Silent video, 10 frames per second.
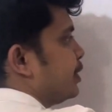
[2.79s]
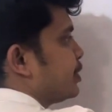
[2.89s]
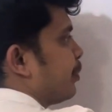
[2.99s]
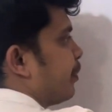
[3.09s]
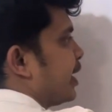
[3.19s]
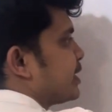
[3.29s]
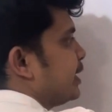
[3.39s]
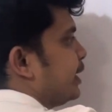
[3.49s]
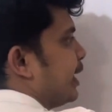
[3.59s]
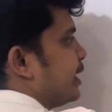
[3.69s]
So
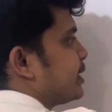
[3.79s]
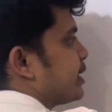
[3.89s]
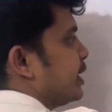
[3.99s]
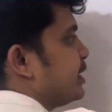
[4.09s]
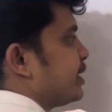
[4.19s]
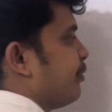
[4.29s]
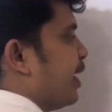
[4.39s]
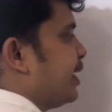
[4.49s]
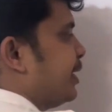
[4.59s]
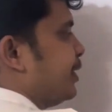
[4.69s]
present tense is
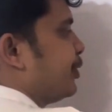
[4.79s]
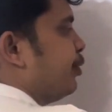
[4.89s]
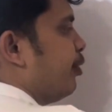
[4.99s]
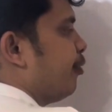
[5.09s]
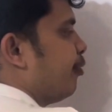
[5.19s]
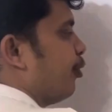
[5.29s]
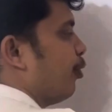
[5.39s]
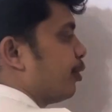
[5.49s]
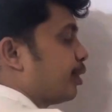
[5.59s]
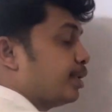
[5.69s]
divided into
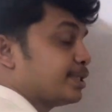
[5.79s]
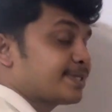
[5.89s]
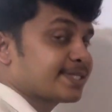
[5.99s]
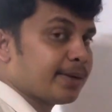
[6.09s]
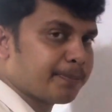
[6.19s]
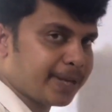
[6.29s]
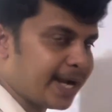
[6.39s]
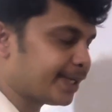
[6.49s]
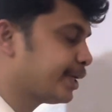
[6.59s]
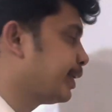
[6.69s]
4
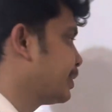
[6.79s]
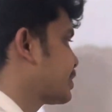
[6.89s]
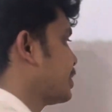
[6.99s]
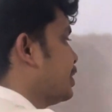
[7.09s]
subcategories.